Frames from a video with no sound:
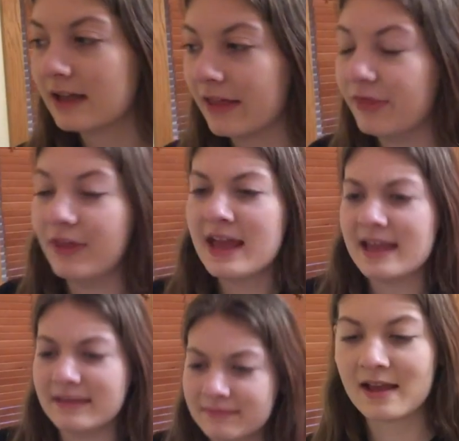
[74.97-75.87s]
And
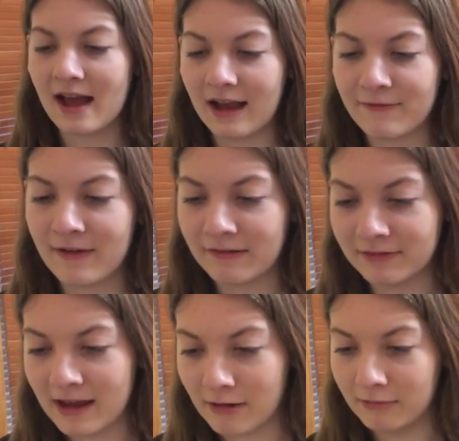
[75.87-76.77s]
then I
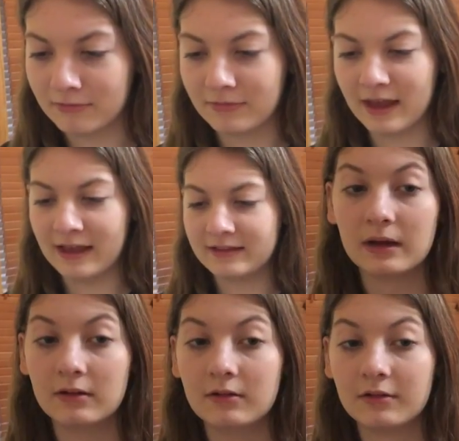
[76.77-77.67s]
found out that,
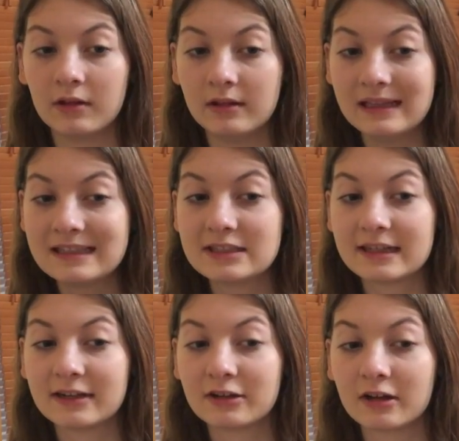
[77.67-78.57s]
well, the lead
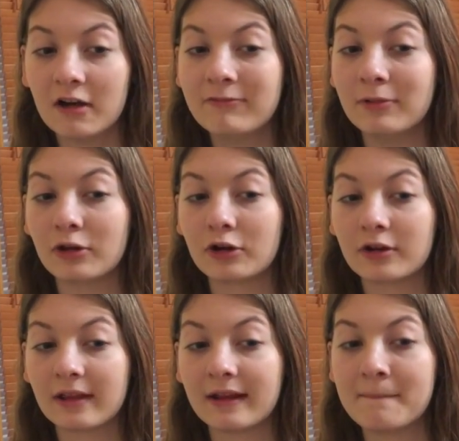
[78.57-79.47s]
singer of
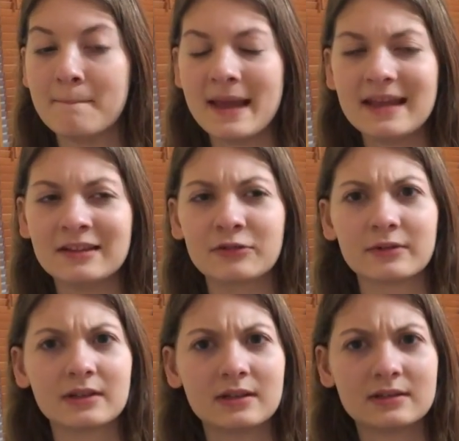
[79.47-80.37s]
Blur like made
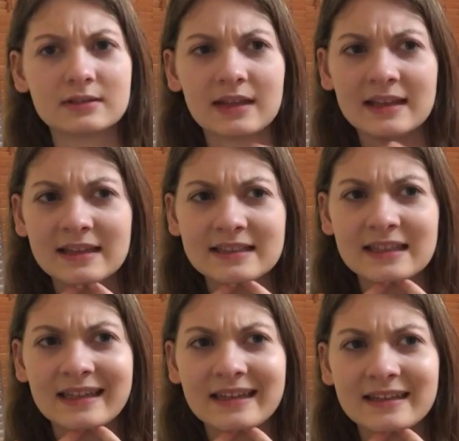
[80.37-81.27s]
Gorillaz, and
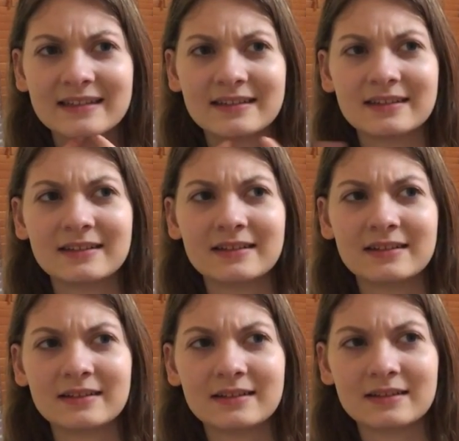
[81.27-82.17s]
he's like
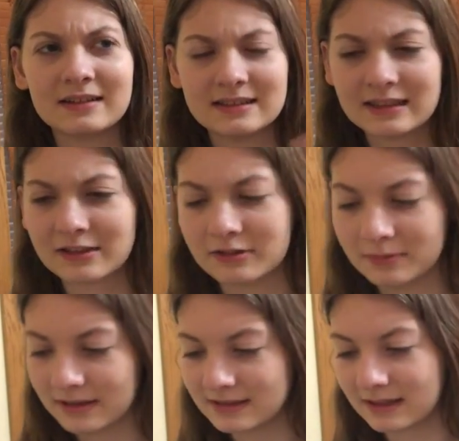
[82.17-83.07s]
the singer who
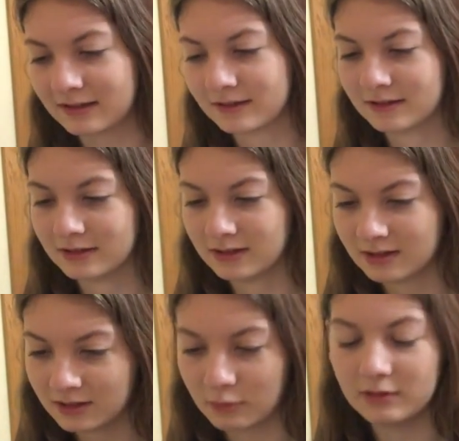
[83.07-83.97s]
plays like
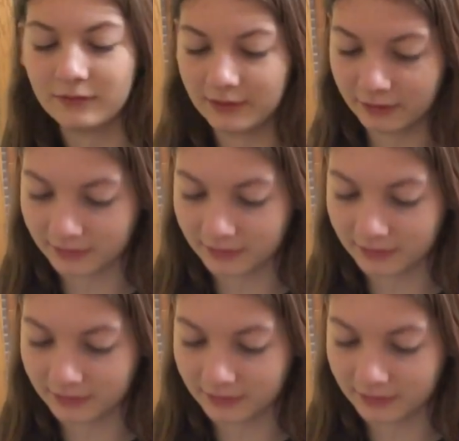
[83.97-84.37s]
one of the